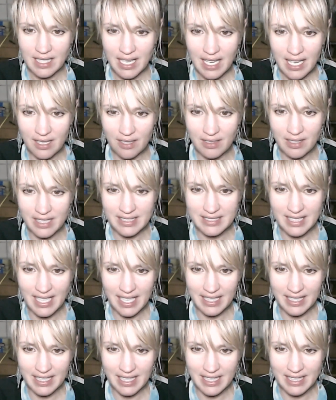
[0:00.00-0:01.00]
Hello, Lisa
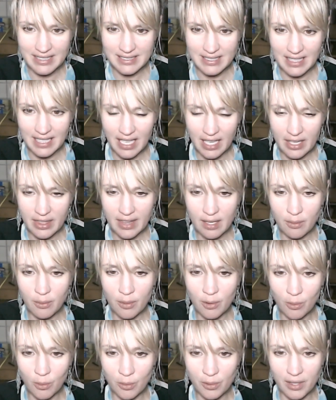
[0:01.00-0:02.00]
and Khaleesi. I think
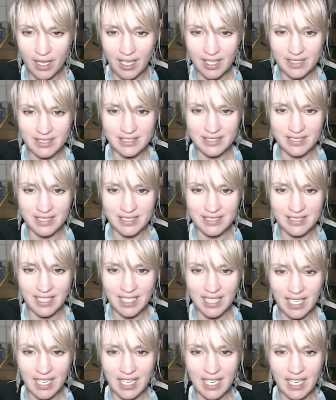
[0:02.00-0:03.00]
we're all narcissists.
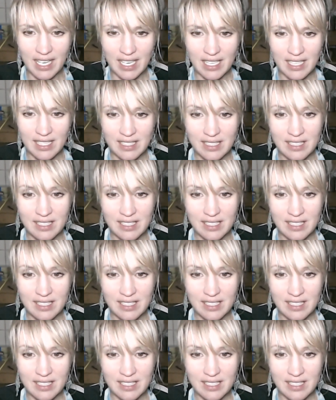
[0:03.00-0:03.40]
Haha.